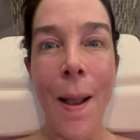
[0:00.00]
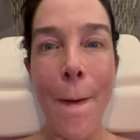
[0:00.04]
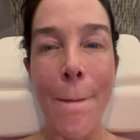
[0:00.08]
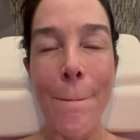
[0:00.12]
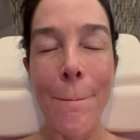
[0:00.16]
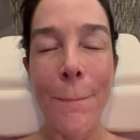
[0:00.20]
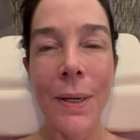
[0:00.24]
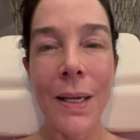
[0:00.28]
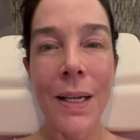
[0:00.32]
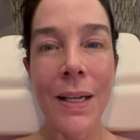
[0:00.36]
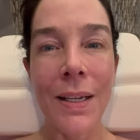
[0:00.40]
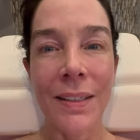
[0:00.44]

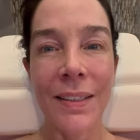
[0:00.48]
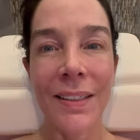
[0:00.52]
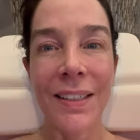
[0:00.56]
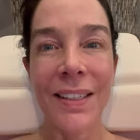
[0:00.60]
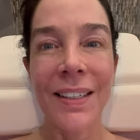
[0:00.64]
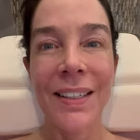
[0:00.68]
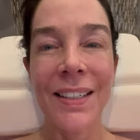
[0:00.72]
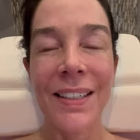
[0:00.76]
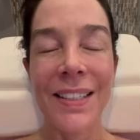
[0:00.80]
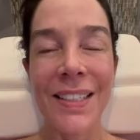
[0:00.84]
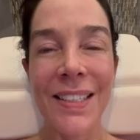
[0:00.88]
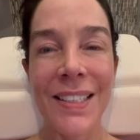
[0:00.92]
But
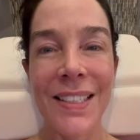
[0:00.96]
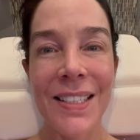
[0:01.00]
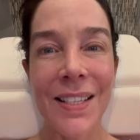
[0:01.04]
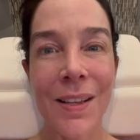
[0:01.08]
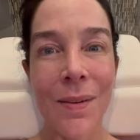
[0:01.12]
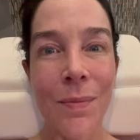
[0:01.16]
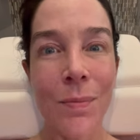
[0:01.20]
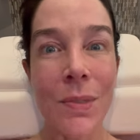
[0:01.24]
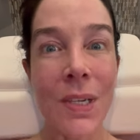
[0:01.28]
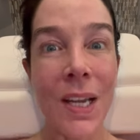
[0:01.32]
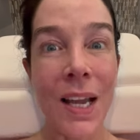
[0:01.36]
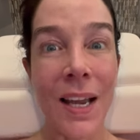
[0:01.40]

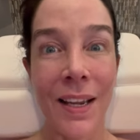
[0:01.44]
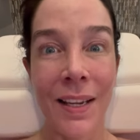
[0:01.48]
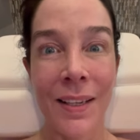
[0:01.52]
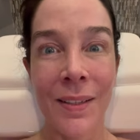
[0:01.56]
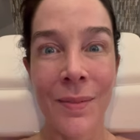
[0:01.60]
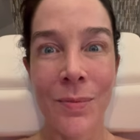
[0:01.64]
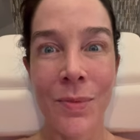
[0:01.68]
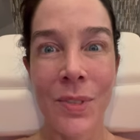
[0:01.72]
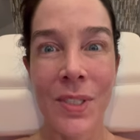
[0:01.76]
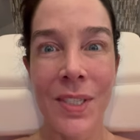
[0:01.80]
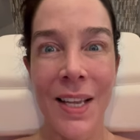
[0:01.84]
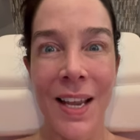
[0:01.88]

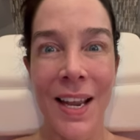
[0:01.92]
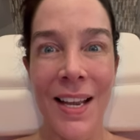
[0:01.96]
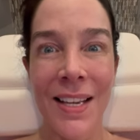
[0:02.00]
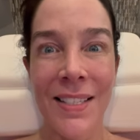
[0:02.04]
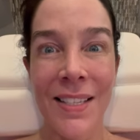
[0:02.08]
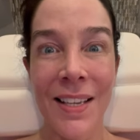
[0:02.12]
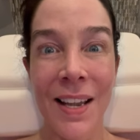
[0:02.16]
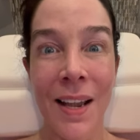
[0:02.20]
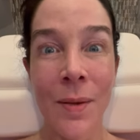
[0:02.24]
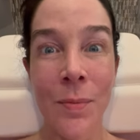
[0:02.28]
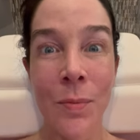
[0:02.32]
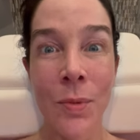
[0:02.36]
sometimes, as
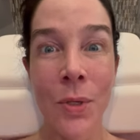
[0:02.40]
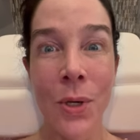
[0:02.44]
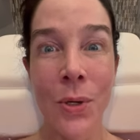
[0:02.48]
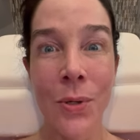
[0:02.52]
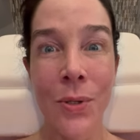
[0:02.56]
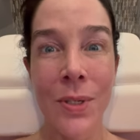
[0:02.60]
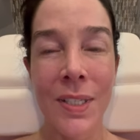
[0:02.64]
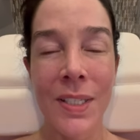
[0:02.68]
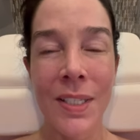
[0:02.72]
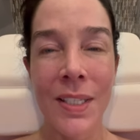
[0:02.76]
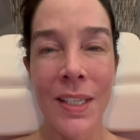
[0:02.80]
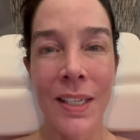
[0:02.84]
I'm
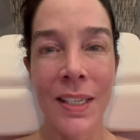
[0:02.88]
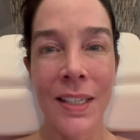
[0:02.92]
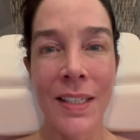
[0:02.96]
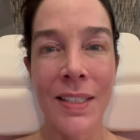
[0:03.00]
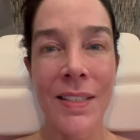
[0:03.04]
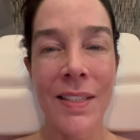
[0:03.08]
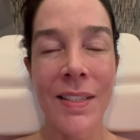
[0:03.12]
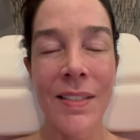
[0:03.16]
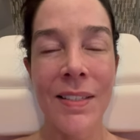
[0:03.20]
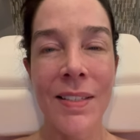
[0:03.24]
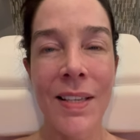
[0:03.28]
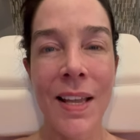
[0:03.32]
noticing, it's
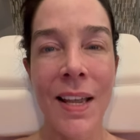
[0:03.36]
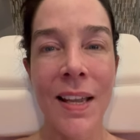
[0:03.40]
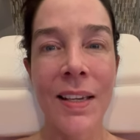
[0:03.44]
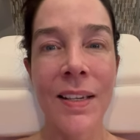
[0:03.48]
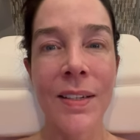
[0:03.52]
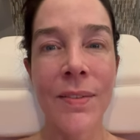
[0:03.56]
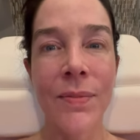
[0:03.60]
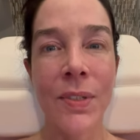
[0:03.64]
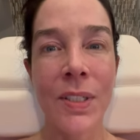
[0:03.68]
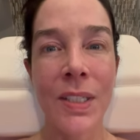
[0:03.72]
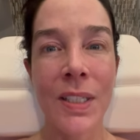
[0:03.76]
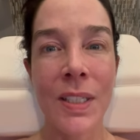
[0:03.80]
a sign
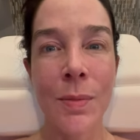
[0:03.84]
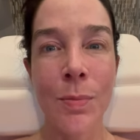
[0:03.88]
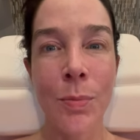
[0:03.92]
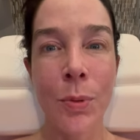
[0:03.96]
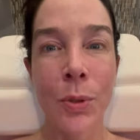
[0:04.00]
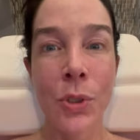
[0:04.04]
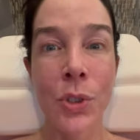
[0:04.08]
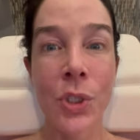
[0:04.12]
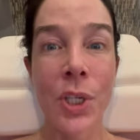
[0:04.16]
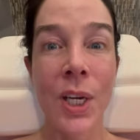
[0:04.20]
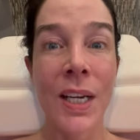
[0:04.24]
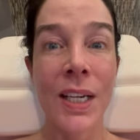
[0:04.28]
of a deeper
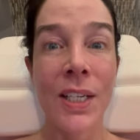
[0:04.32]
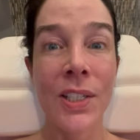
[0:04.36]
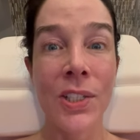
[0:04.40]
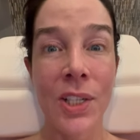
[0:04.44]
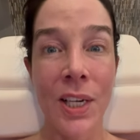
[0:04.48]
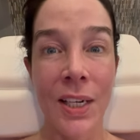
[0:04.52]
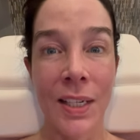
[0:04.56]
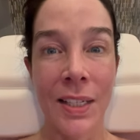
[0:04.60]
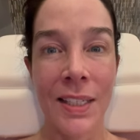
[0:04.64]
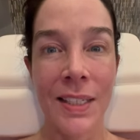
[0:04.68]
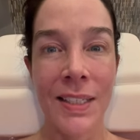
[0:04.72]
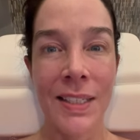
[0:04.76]
change
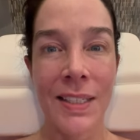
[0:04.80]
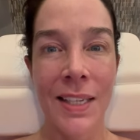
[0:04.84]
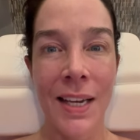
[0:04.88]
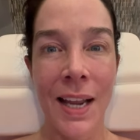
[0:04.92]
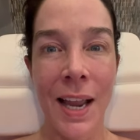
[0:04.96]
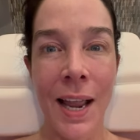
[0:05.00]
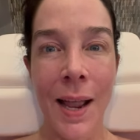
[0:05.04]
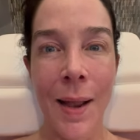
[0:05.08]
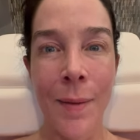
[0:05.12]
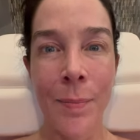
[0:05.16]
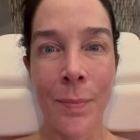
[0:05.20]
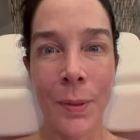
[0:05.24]
that needs to
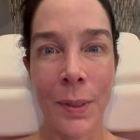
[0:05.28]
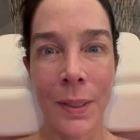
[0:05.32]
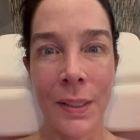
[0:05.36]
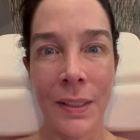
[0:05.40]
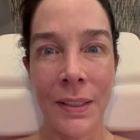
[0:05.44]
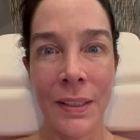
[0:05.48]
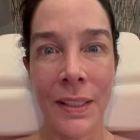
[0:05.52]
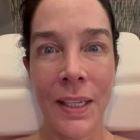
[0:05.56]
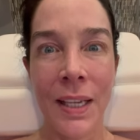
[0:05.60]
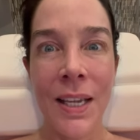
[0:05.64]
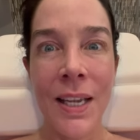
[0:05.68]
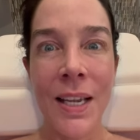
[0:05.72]

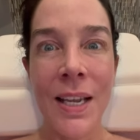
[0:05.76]
happen,